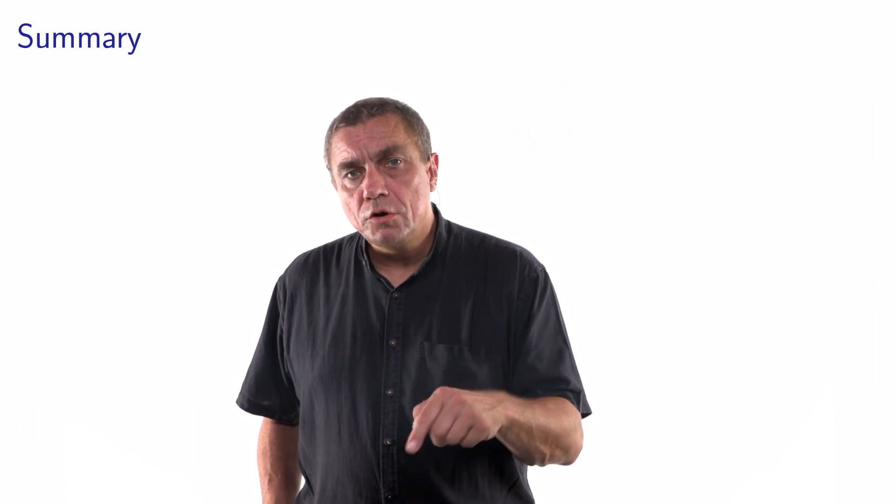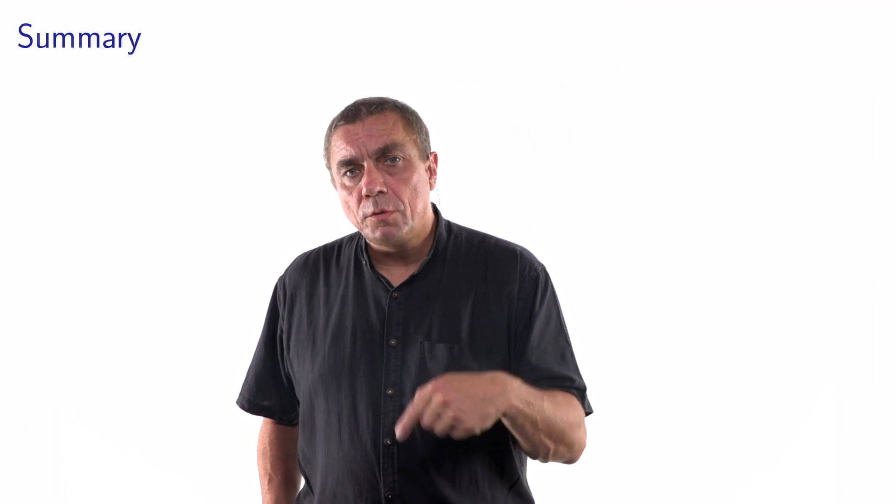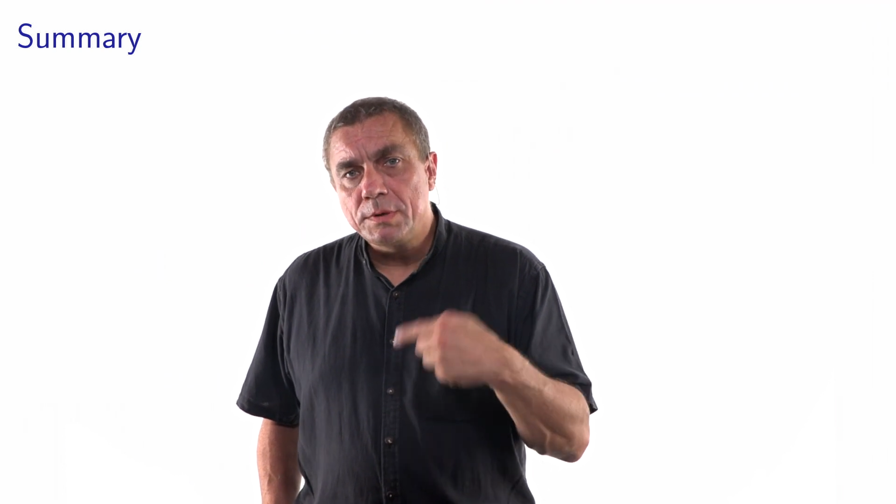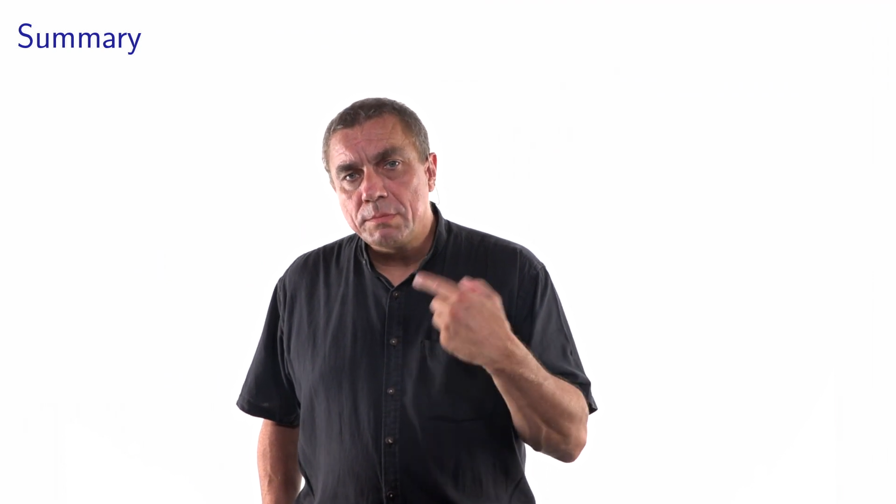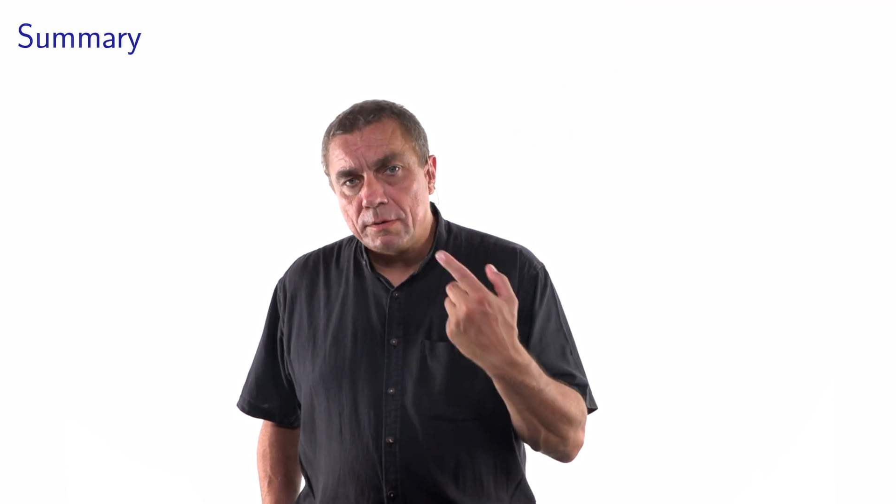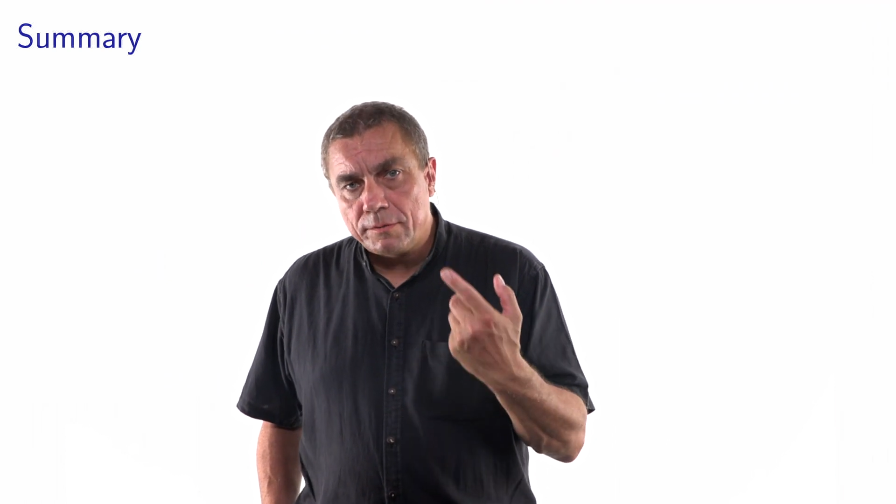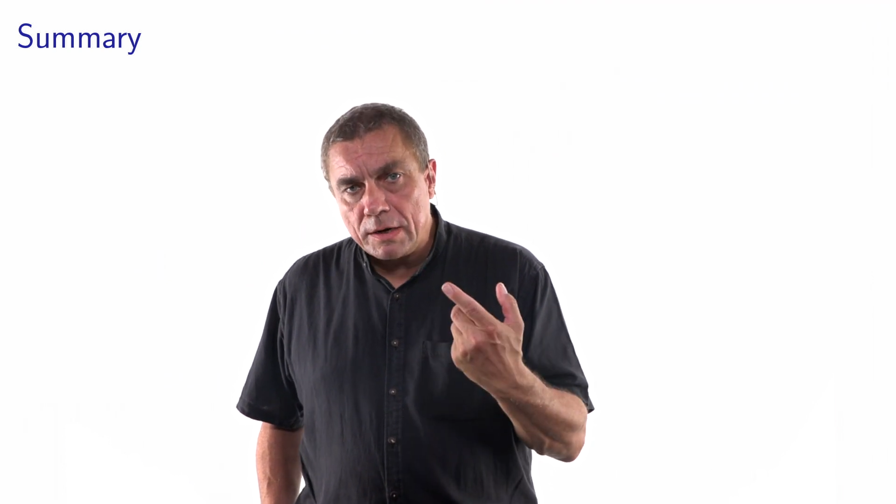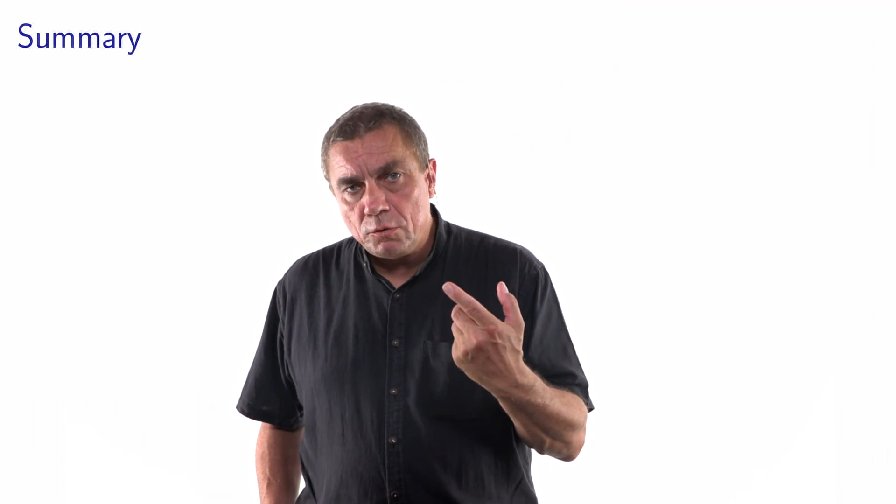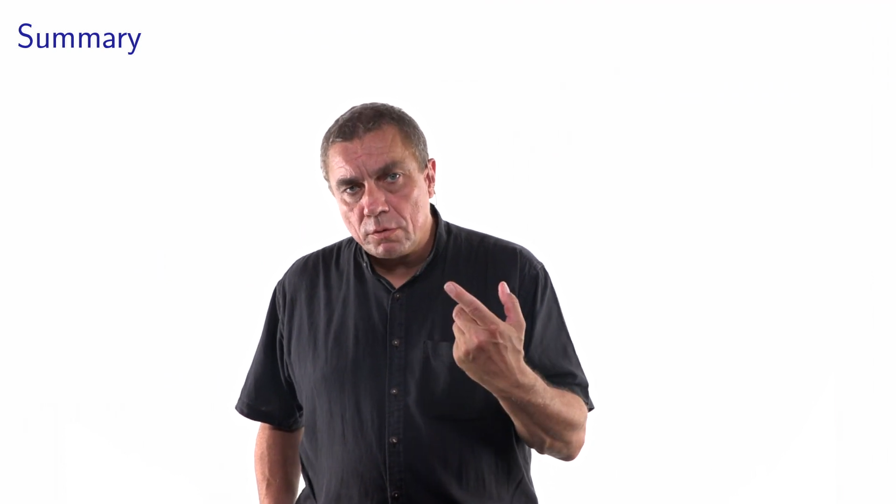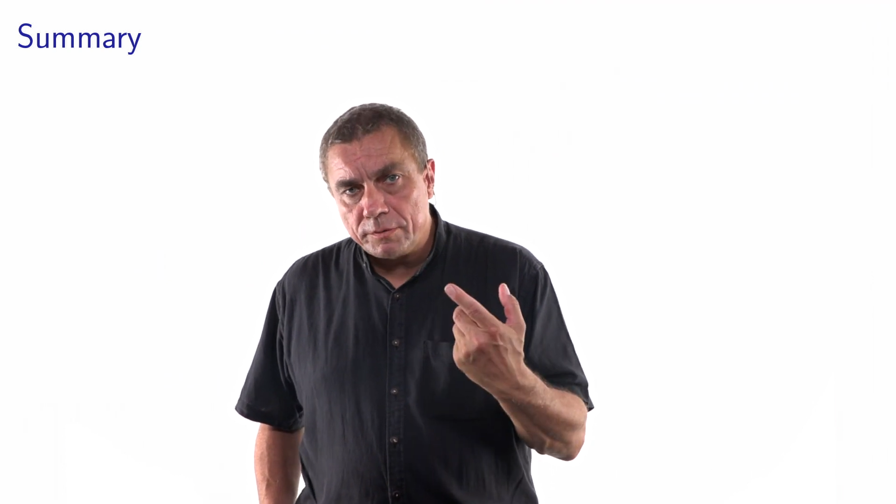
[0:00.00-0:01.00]
optimal
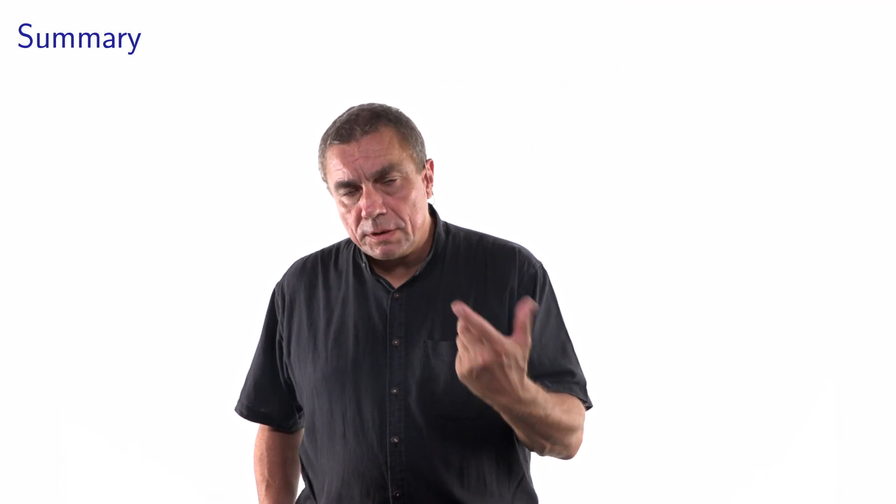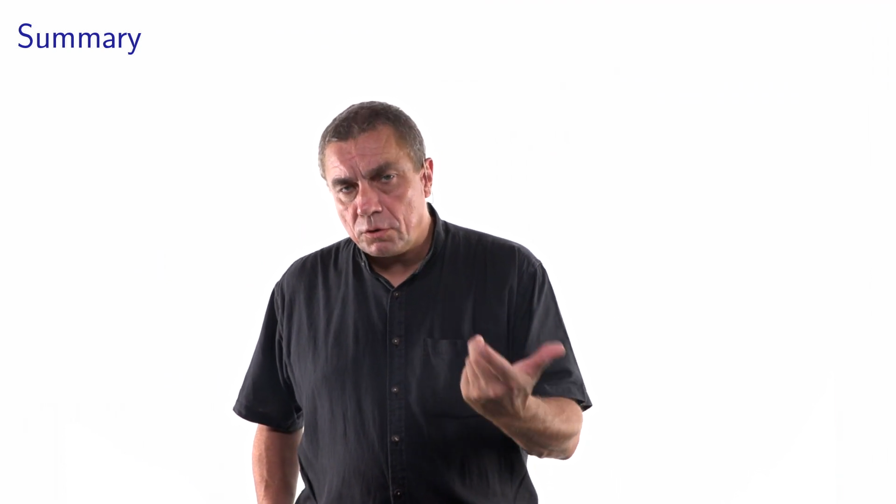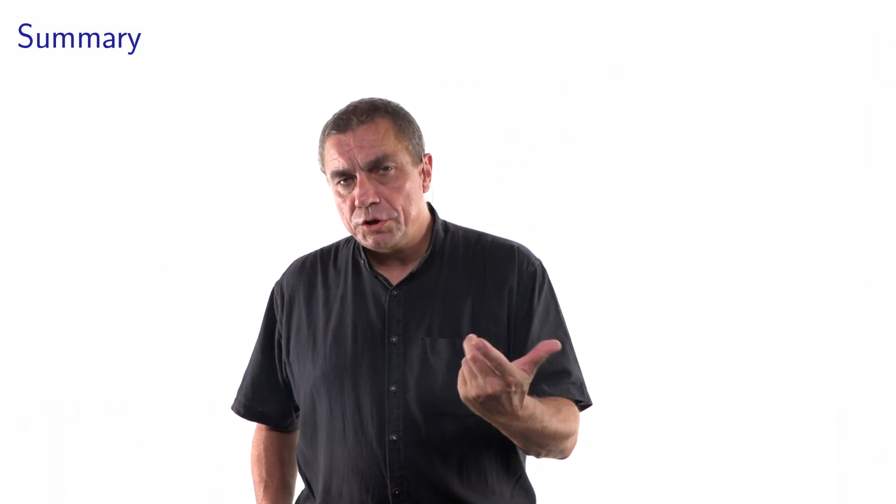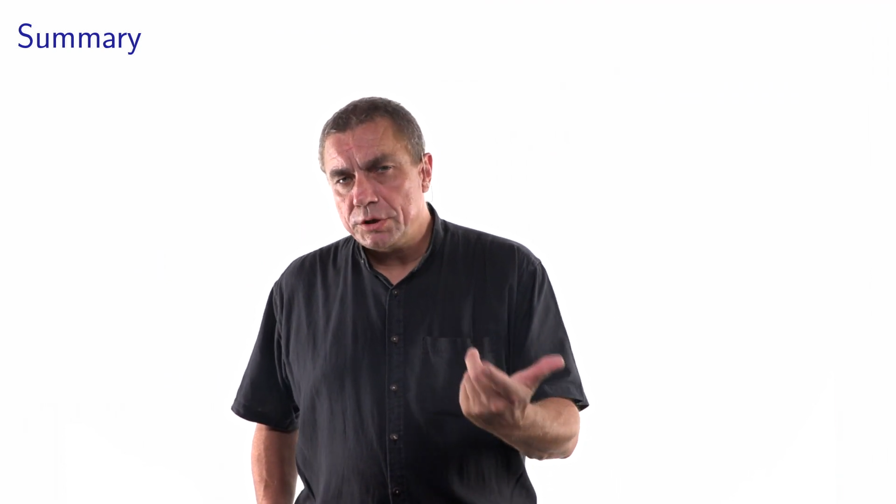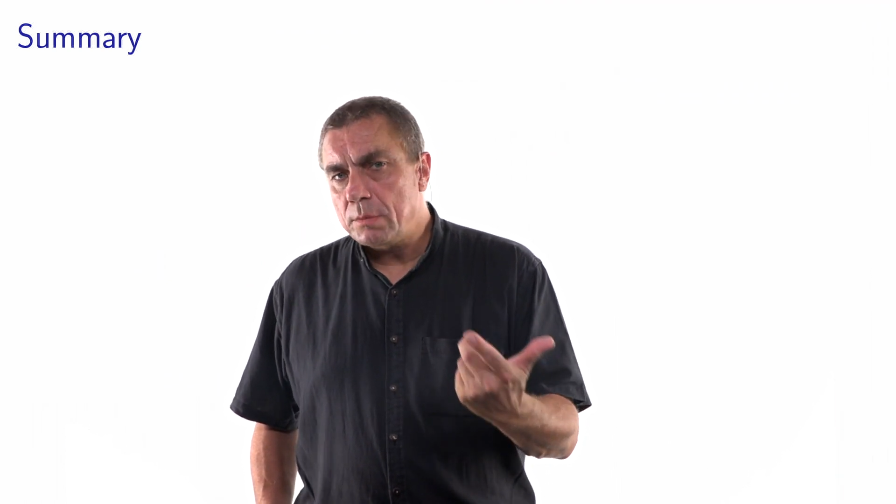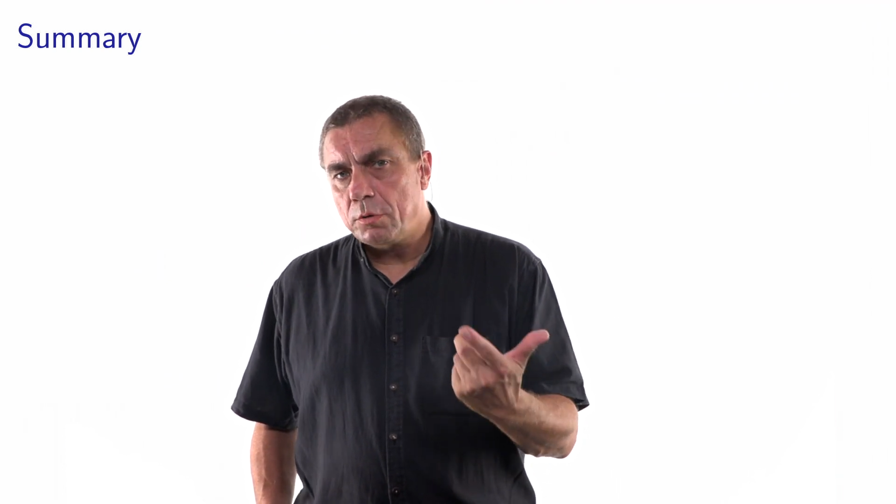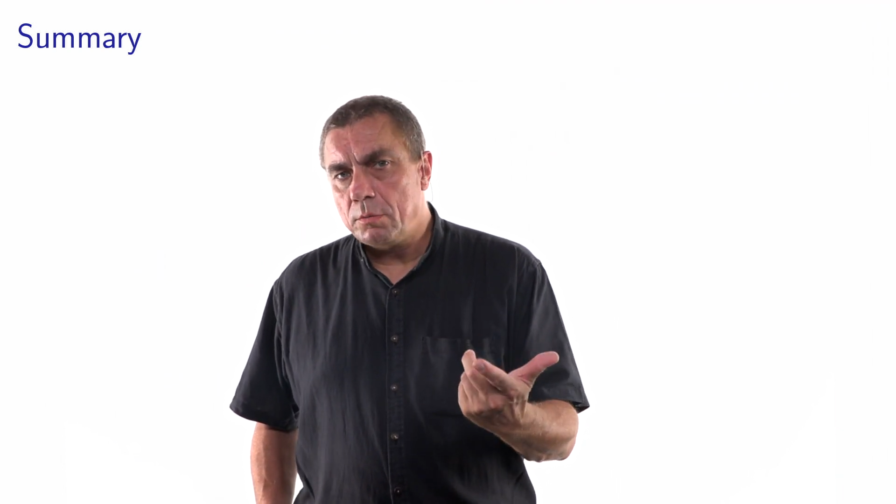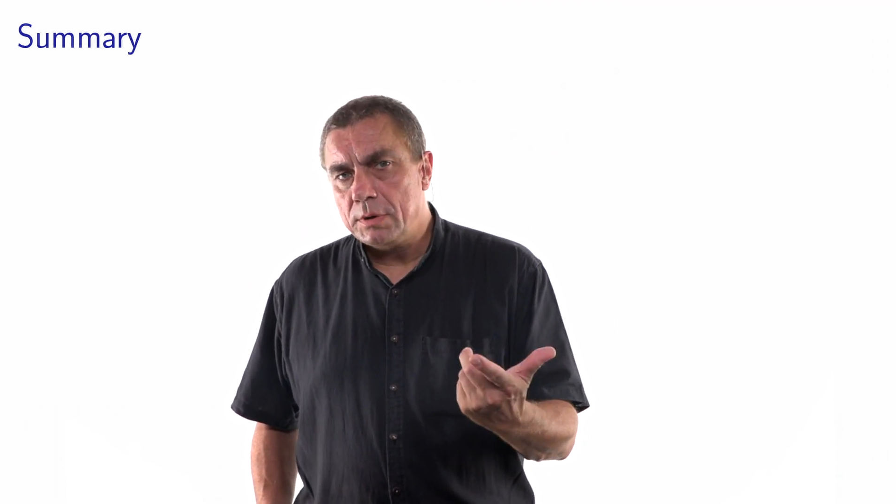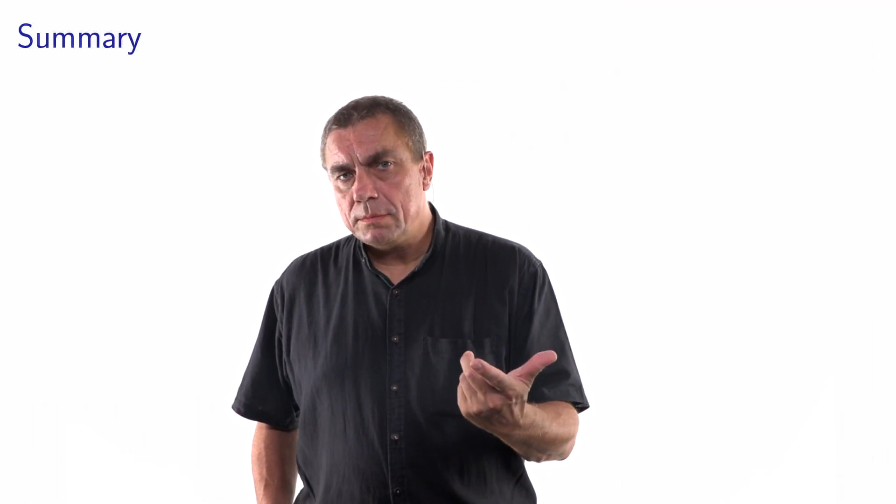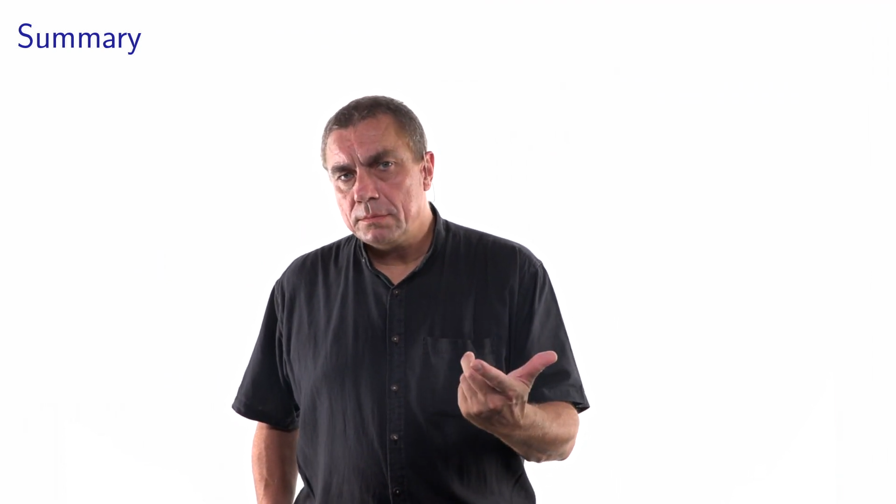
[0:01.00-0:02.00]
value of the original
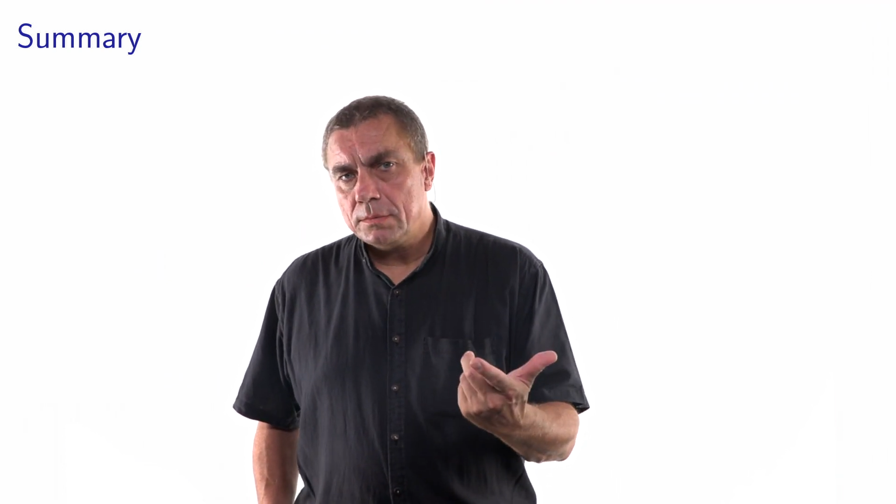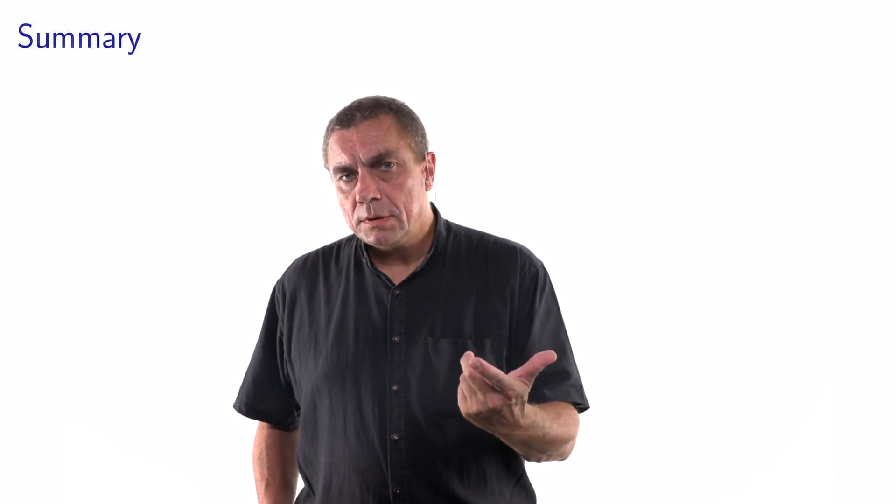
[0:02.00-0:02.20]
problem.